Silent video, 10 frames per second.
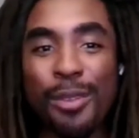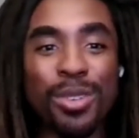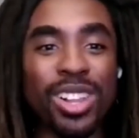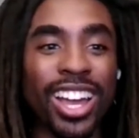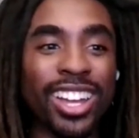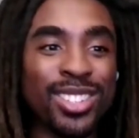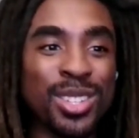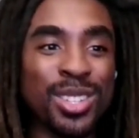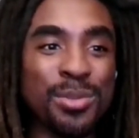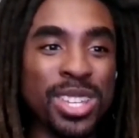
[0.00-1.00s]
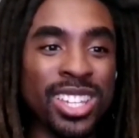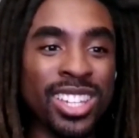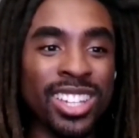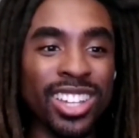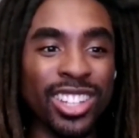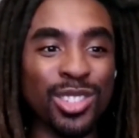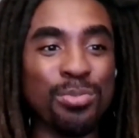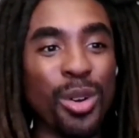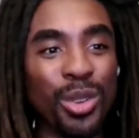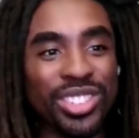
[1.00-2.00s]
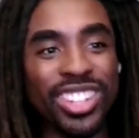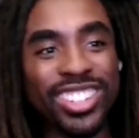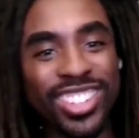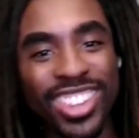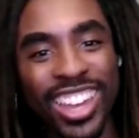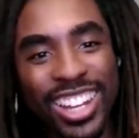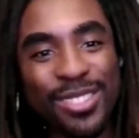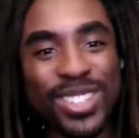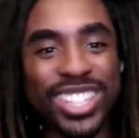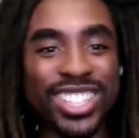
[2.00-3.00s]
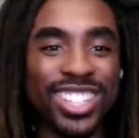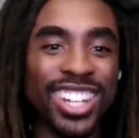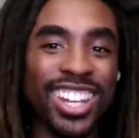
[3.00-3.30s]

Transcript: I'm glad to be exposed into that image